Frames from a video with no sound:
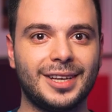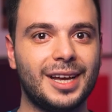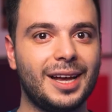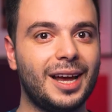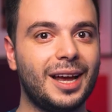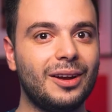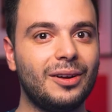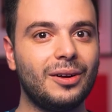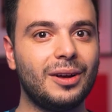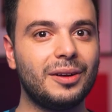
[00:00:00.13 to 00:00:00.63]

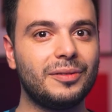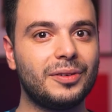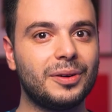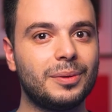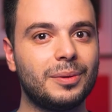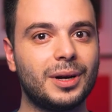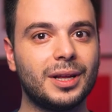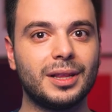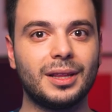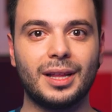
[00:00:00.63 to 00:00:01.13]
Hello
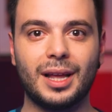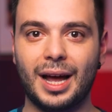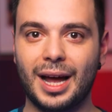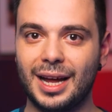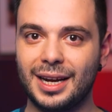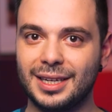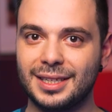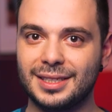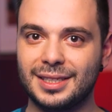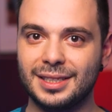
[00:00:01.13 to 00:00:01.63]
everyone,
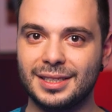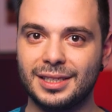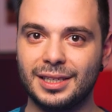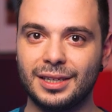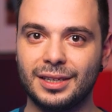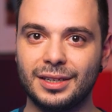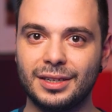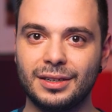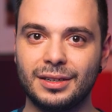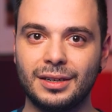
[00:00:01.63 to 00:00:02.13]
Alex is
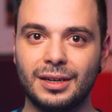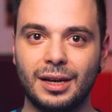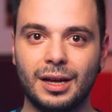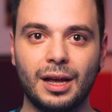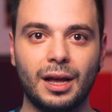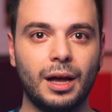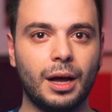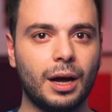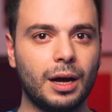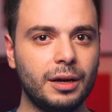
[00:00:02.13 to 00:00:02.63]
here.
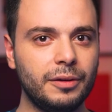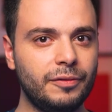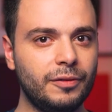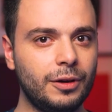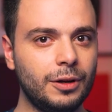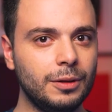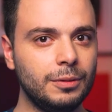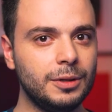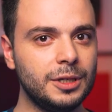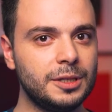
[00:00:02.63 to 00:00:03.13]
I've
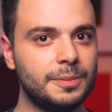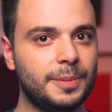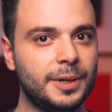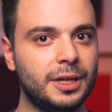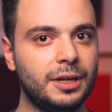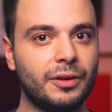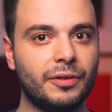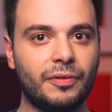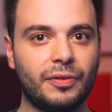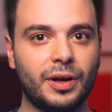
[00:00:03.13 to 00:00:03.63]
always
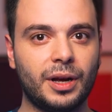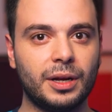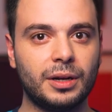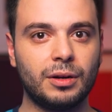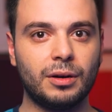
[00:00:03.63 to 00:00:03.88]
been a fan